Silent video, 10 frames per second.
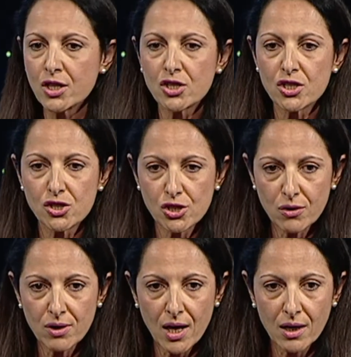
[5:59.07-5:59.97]
She's
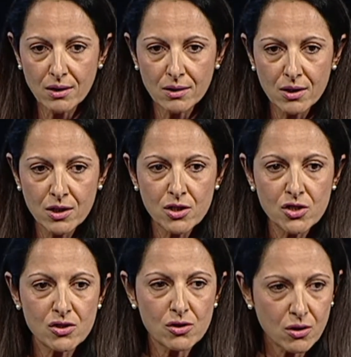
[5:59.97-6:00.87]
too young,
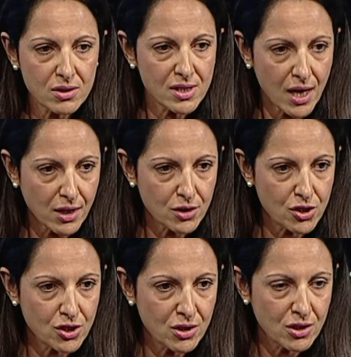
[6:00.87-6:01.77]
she's not
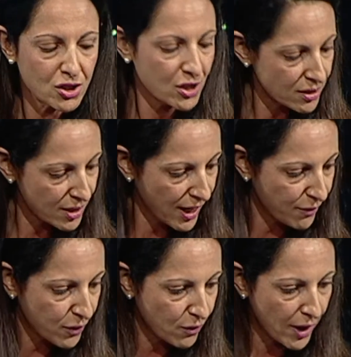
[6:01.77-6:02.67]
Dutch, she doesn't
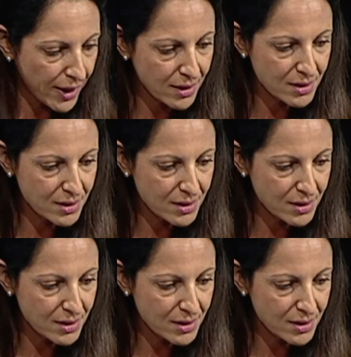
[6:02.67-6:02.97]
have the right